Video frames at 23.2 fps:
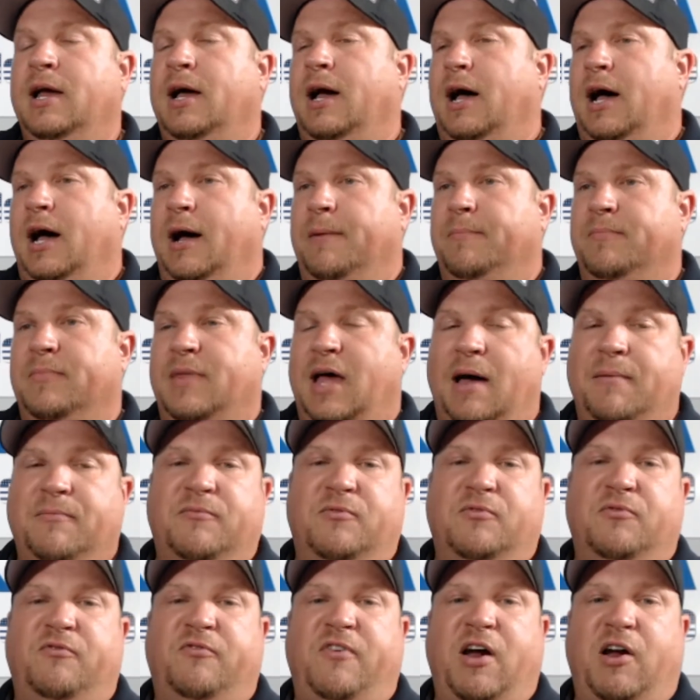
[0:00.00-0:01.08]
I'm
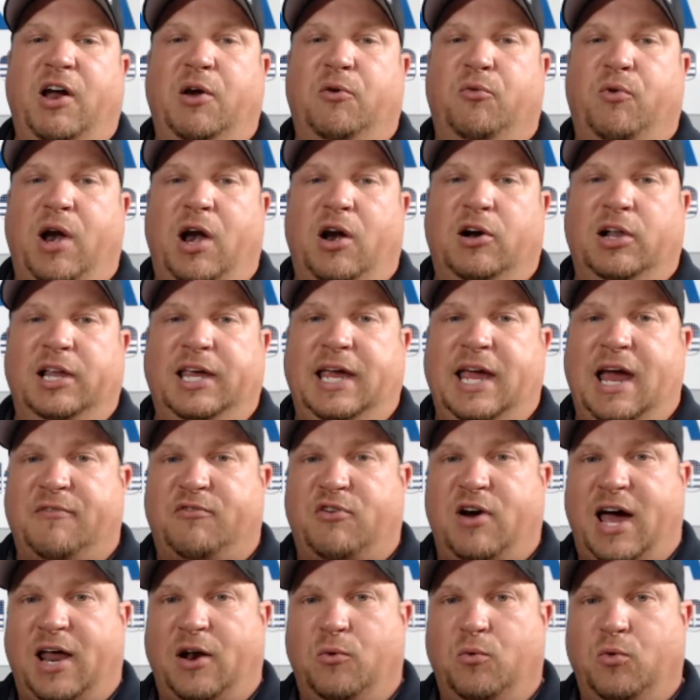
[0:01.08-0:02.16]
very rarely ever
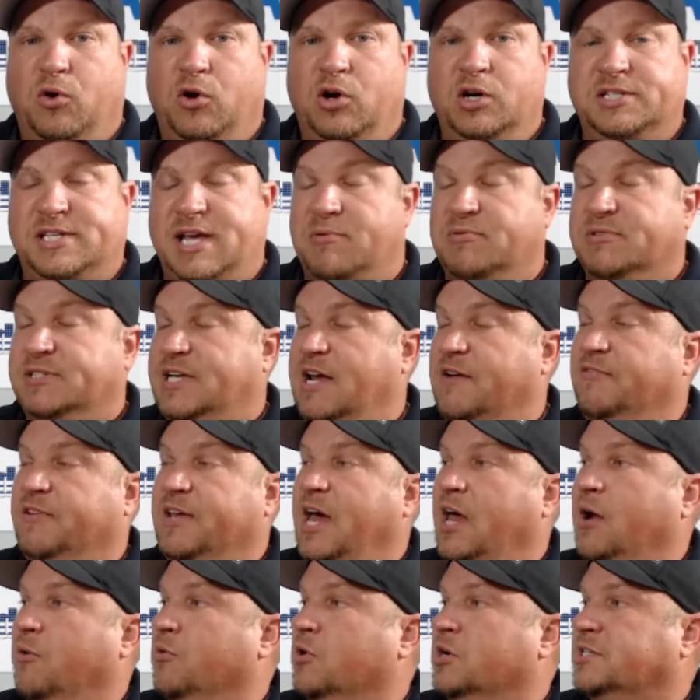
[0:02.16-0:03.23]
out of words. I was definitely
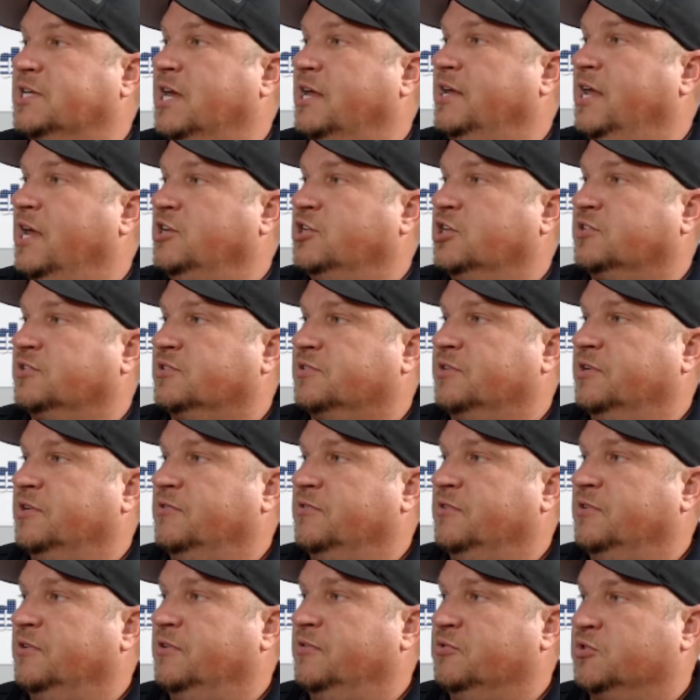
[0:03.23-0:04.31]
out of words that day. Just
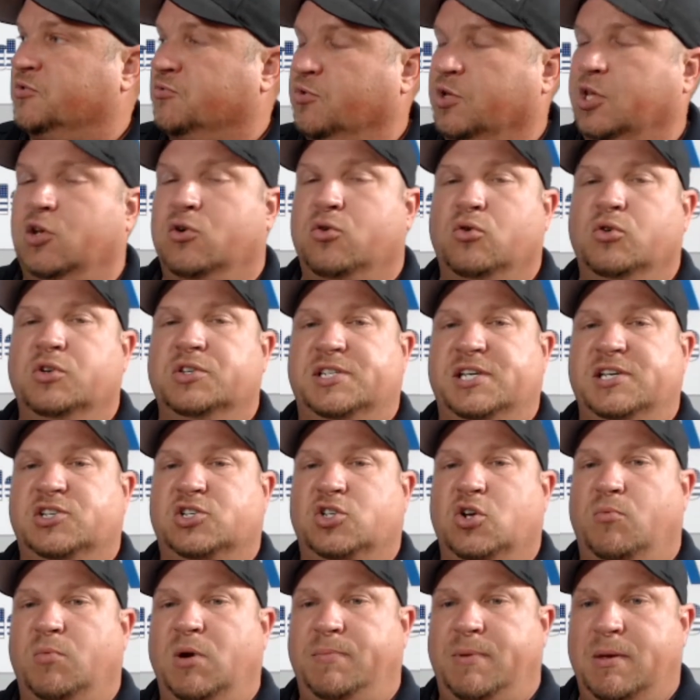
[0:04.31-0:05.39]
it was really cool to see
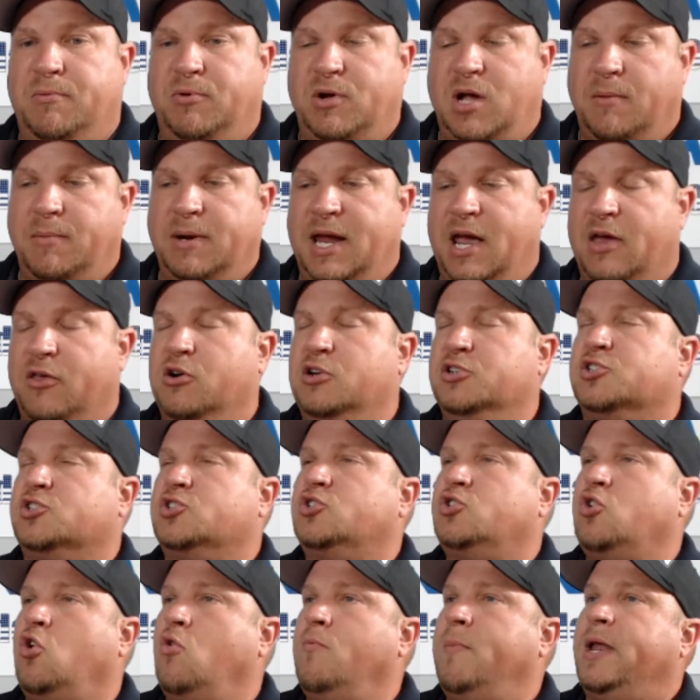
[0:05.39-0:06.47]
so many people come together and
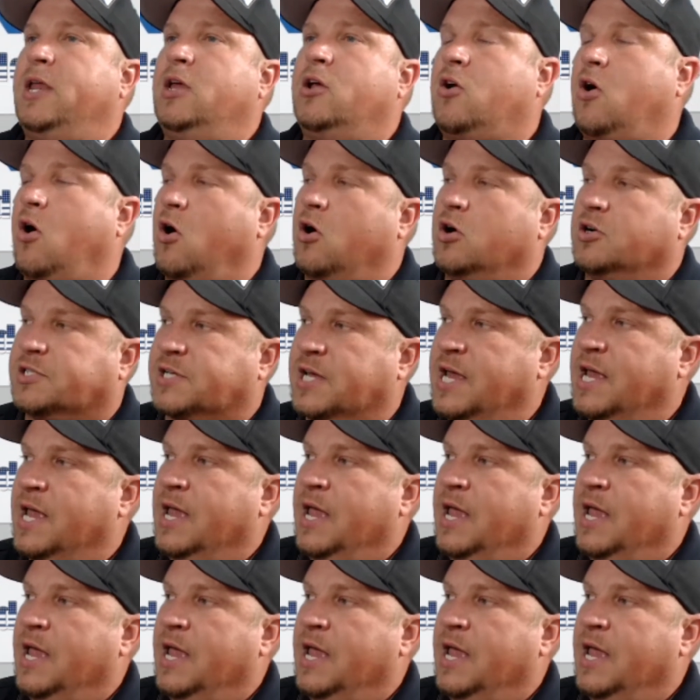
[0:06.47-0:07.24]
so many cars.